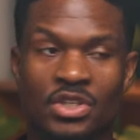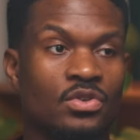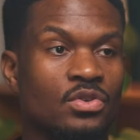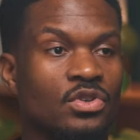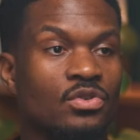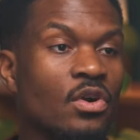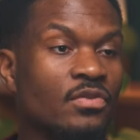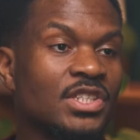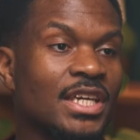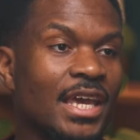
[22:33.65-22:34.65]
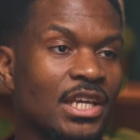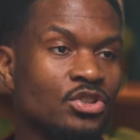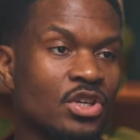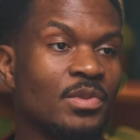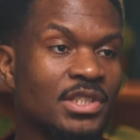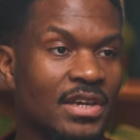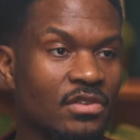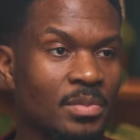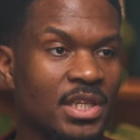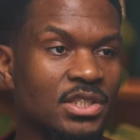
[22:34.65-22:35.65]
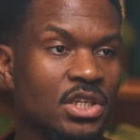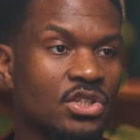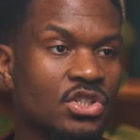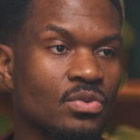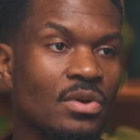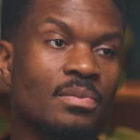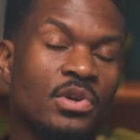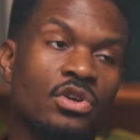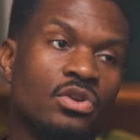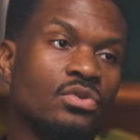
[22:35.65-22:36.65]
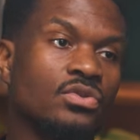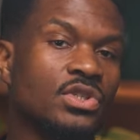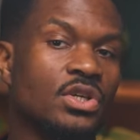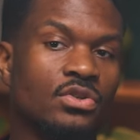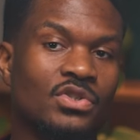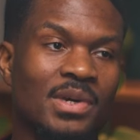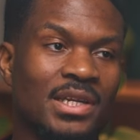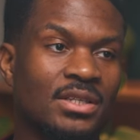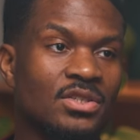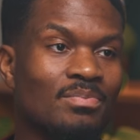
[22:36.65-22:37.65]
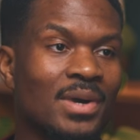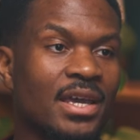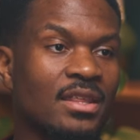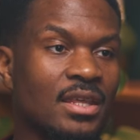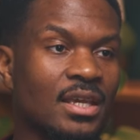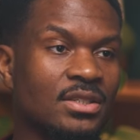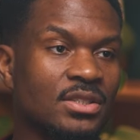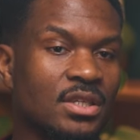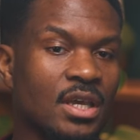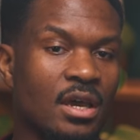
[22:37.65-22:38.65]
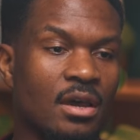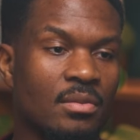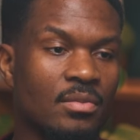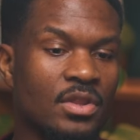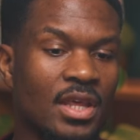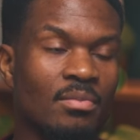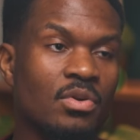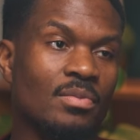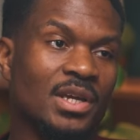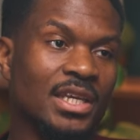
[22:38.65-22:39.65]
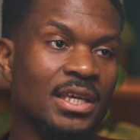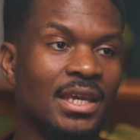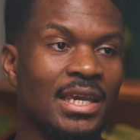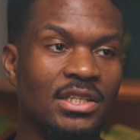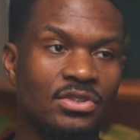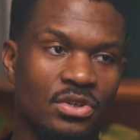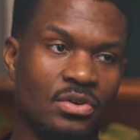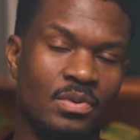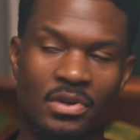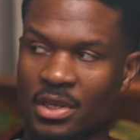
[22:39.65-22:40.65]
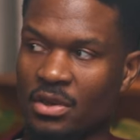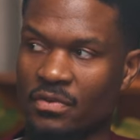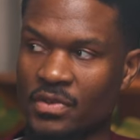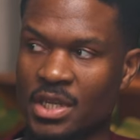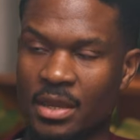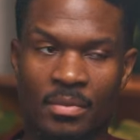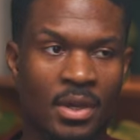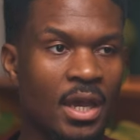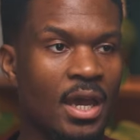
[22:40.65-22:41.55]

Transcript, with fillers: You obviously get enjoyment out of the PlayStation as well, but you can also use money to buy things that put money into your pocket over time.